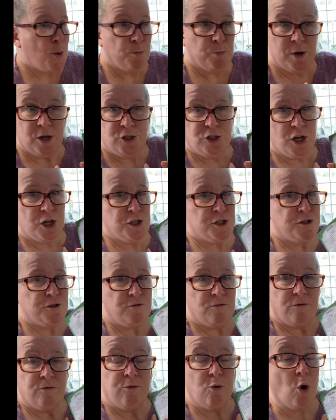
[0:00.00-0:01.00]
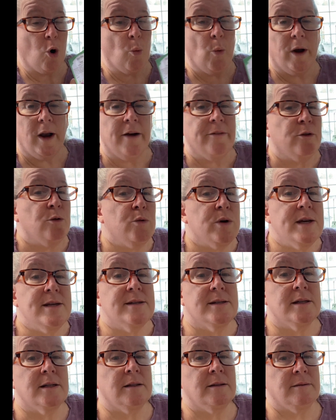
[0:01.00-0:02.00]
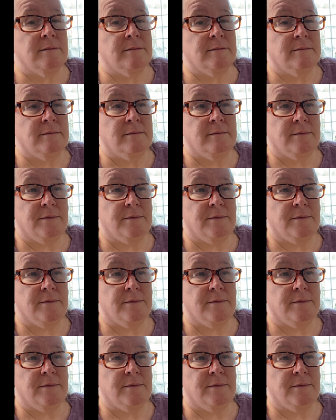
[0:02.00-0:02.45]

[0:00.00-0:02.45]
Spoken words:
But just for whatever reason,